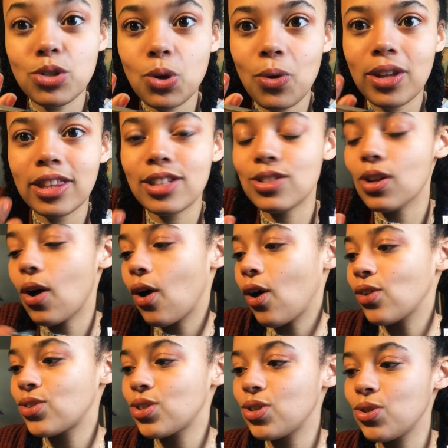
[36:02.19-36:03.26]
showing these
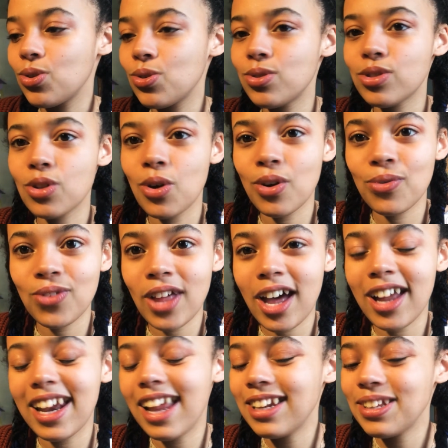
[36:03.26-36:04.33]
all to you, so if
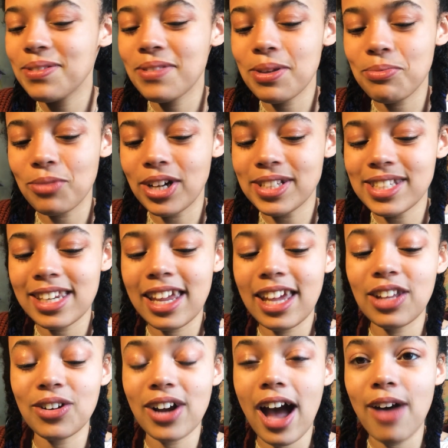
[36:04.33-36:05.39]
any of them
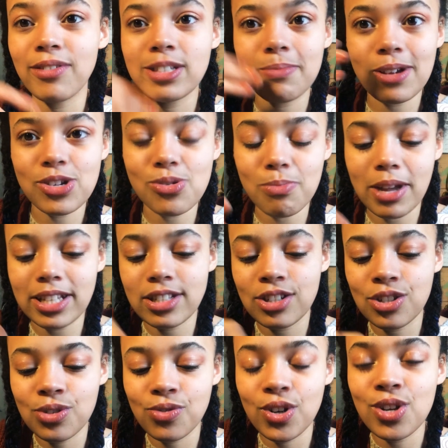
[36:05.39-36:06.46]
resonate or have a special
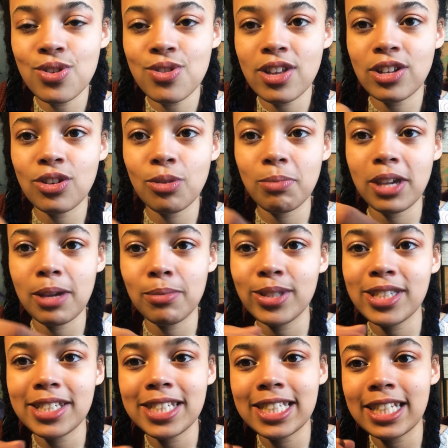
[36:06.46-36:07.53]
message for you, then you'll be able
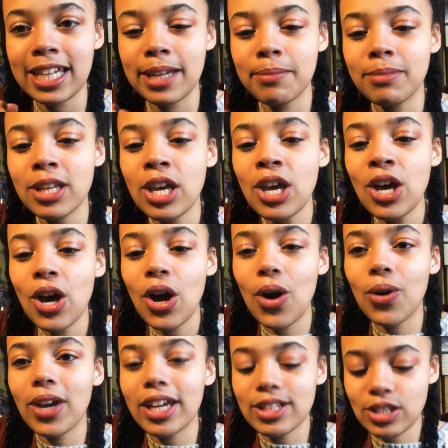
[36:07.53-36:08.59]
to see it.
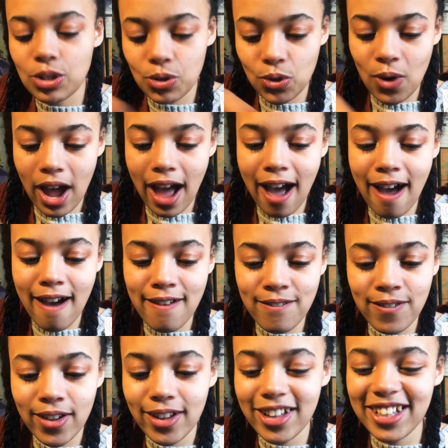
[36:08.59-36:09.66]
Okay, so you have
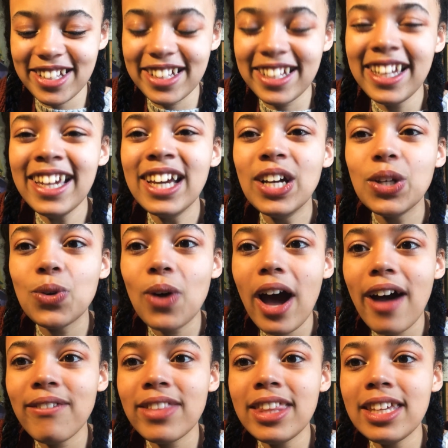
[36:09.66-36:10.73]

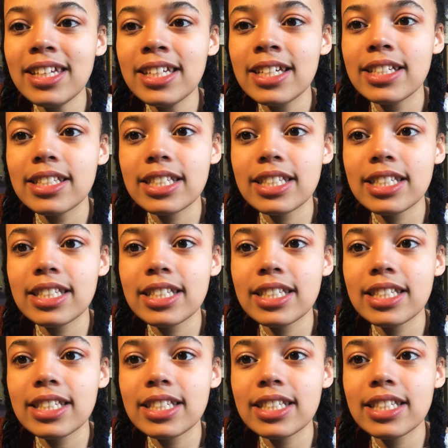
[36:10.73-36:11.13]
the